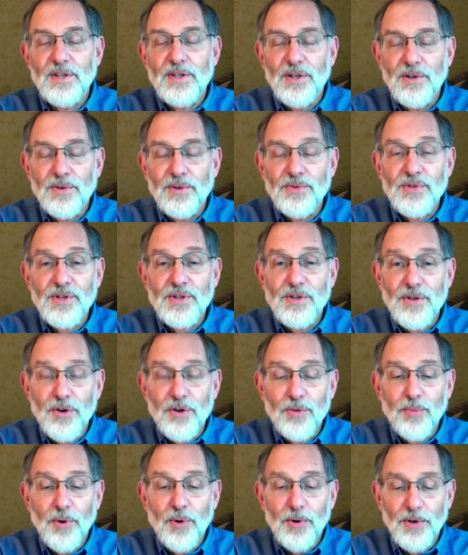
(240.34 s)
knows
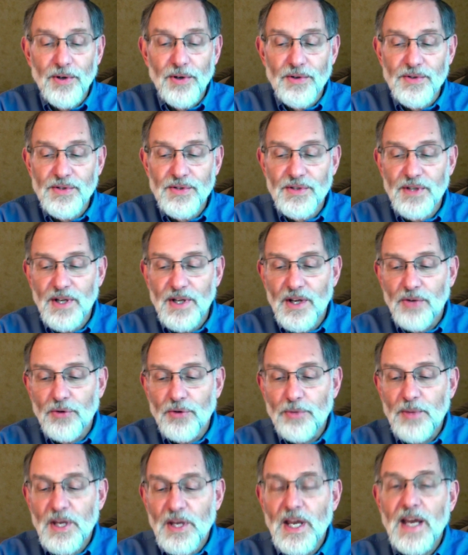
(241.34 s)
no borders.
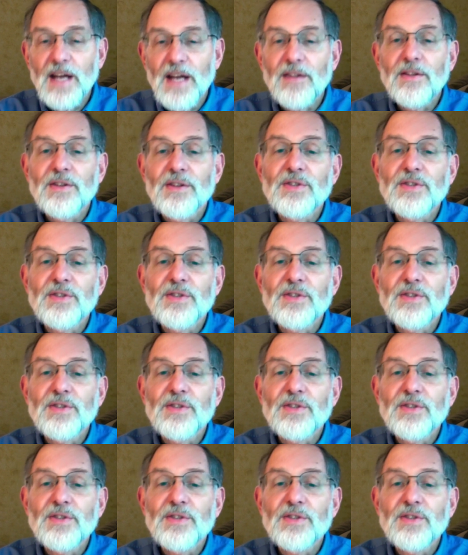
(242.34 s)
We began